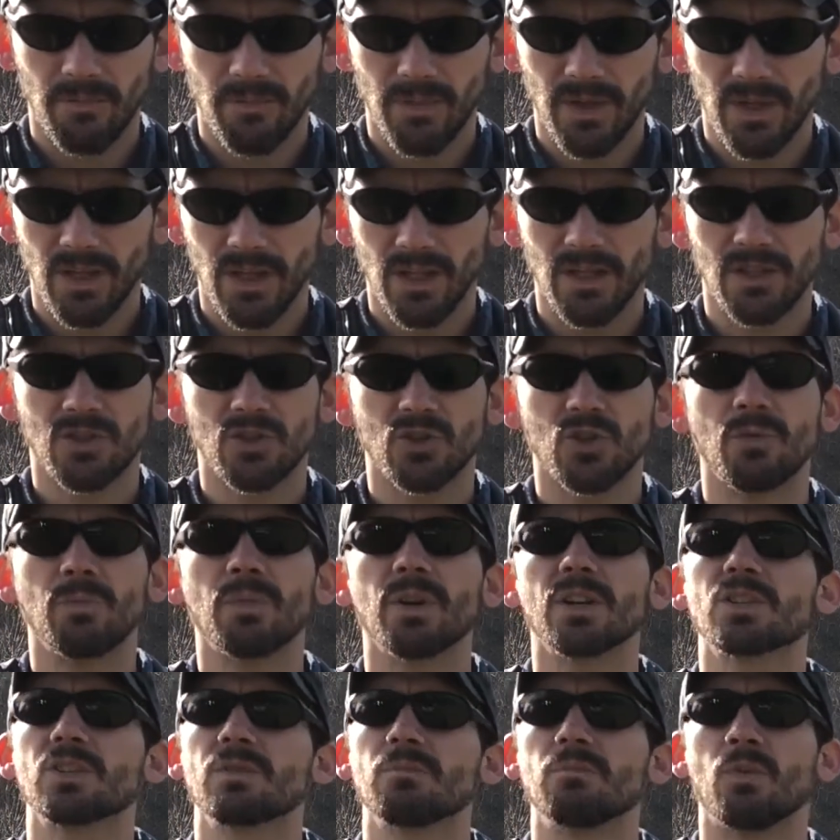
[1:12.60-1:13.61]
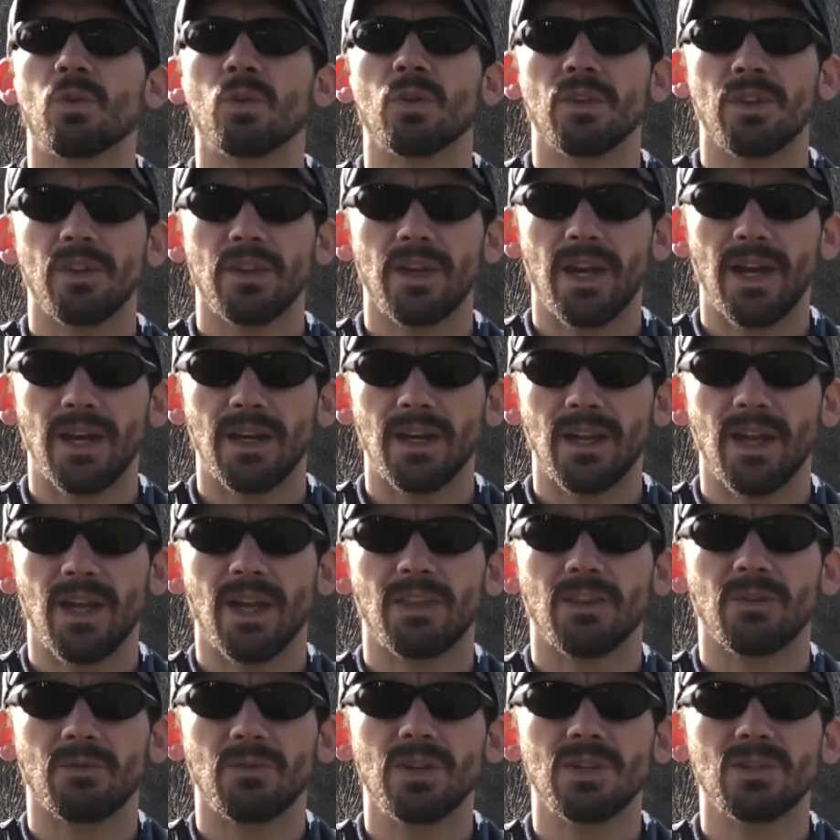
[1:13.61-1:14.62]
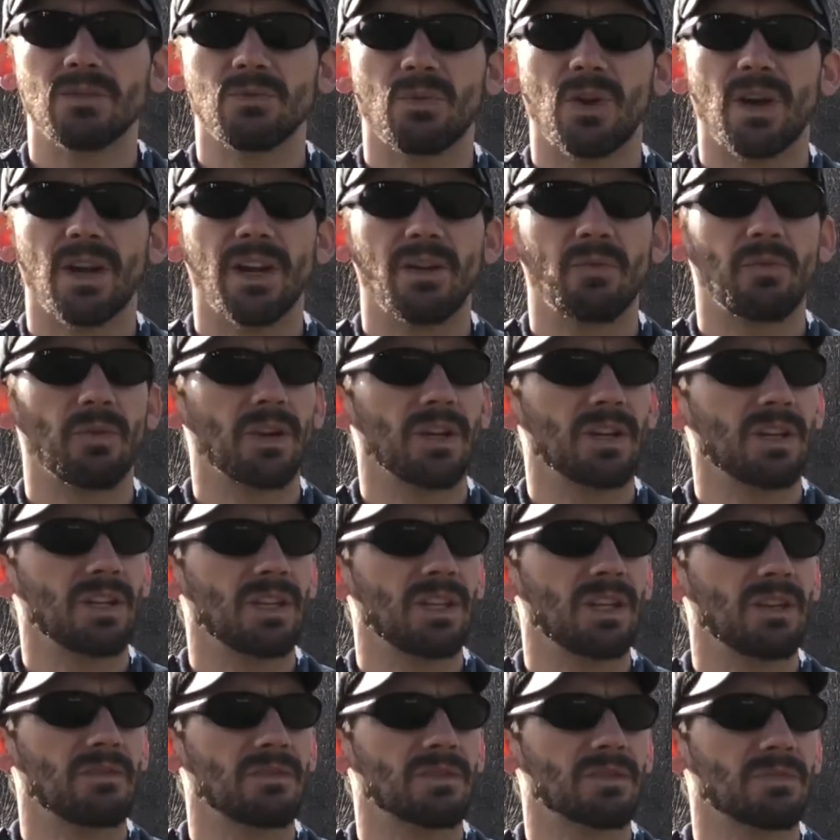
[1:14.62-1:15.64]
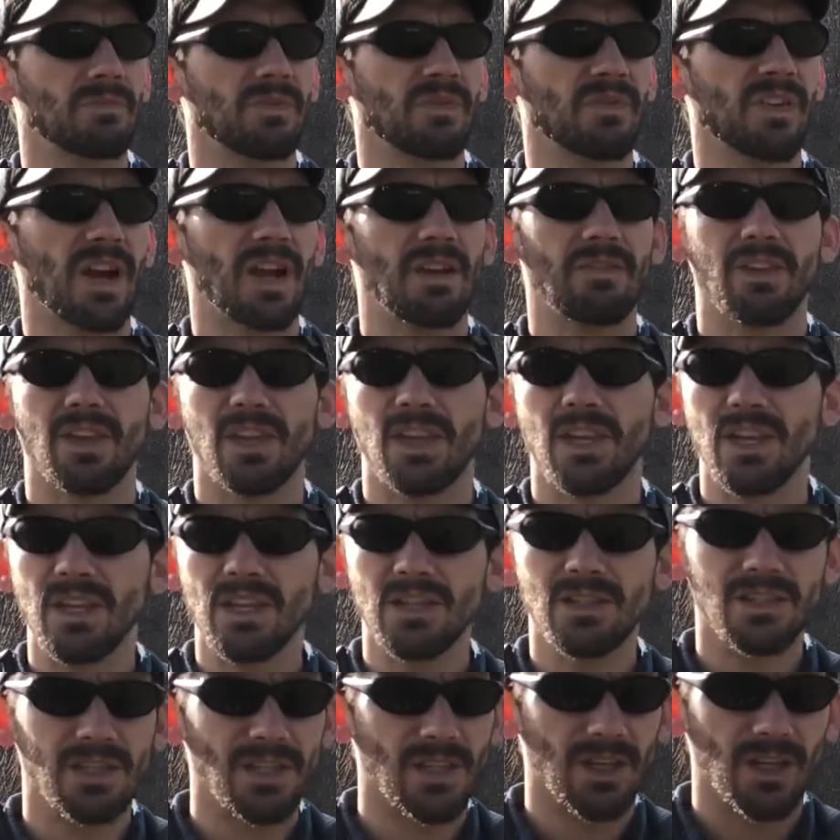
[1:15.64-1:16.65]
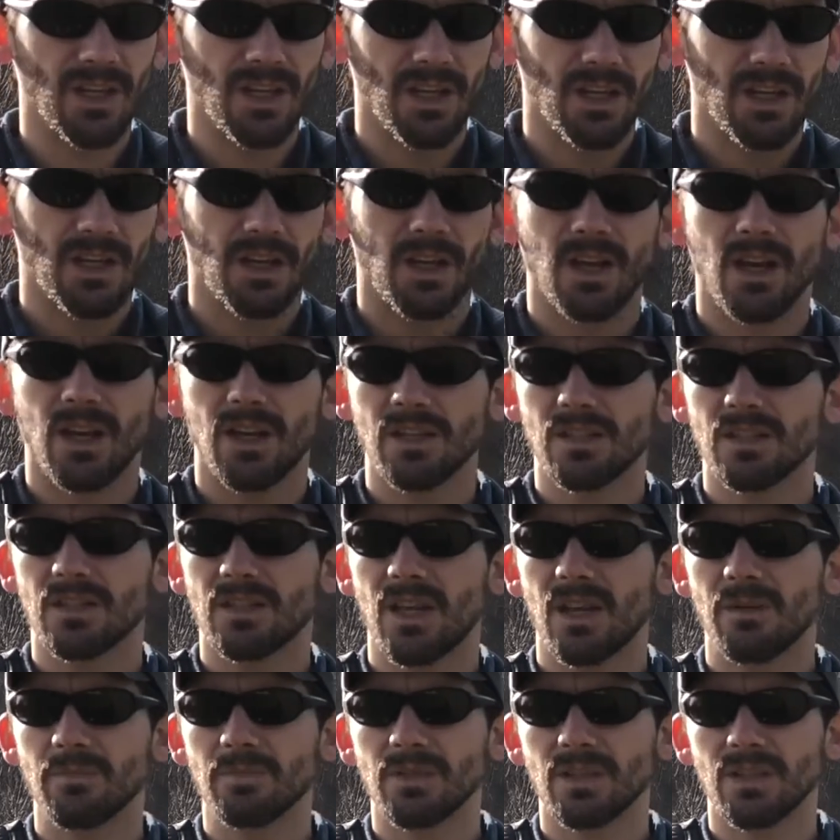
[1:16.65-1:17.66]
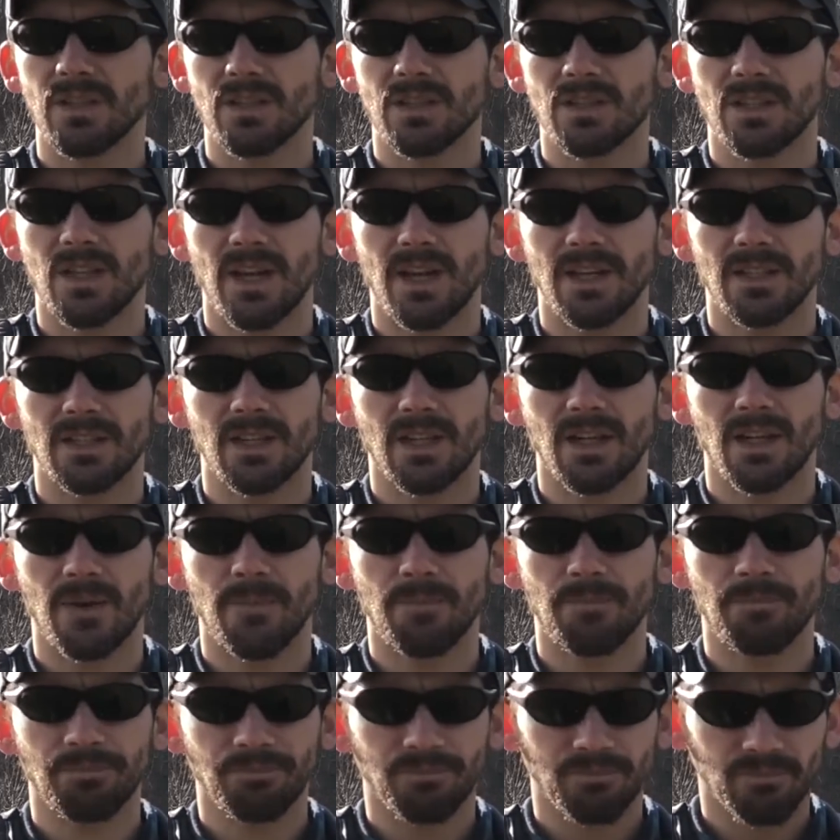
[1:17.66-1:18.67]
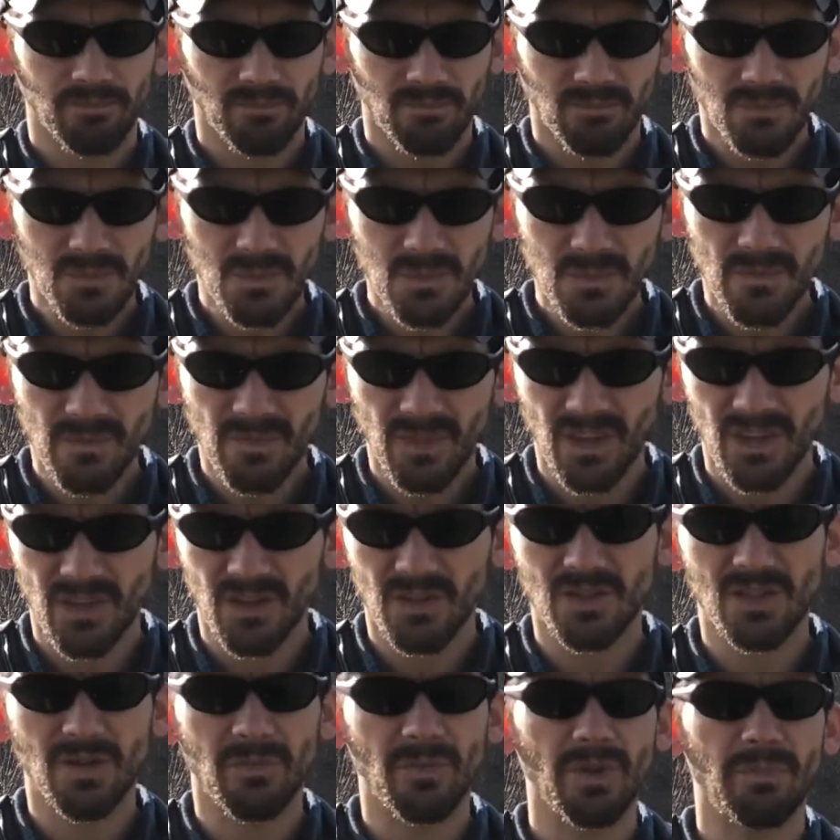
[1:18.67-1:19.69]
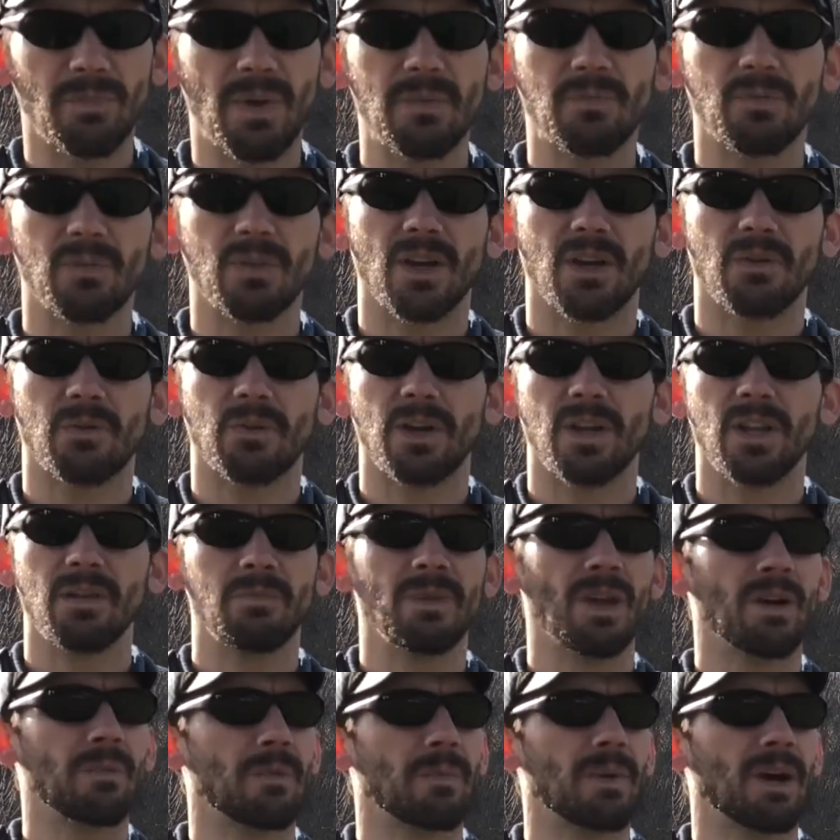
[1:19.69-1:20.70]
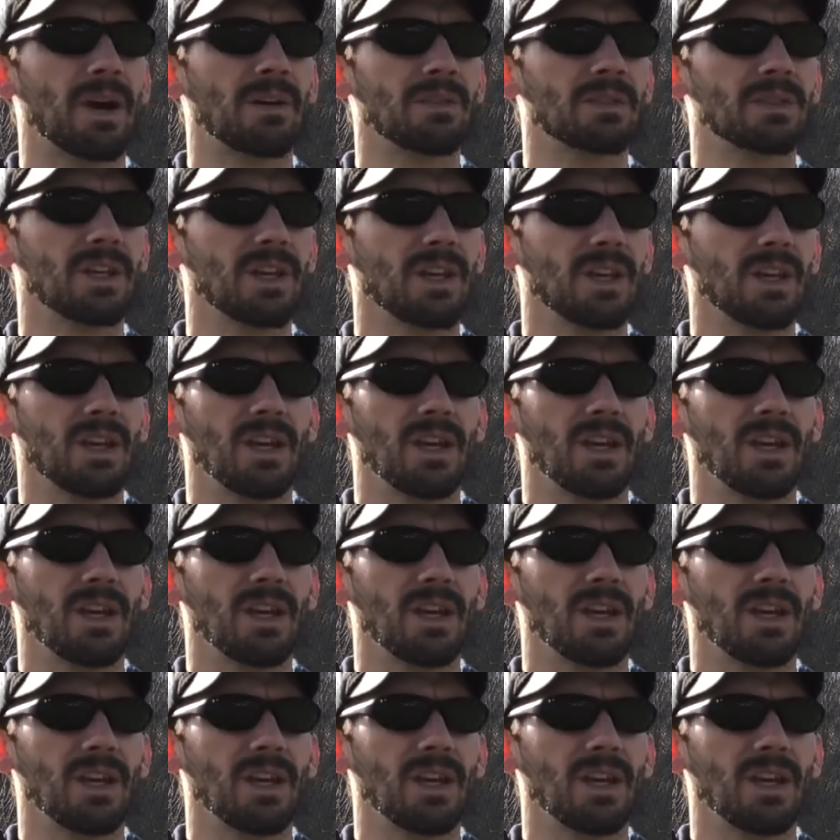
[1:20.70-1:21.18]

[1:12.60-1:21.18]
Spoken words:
It's so much more than that. And the reason why I wanted to give some 5 easy steps is that some of the people that were hitting me up about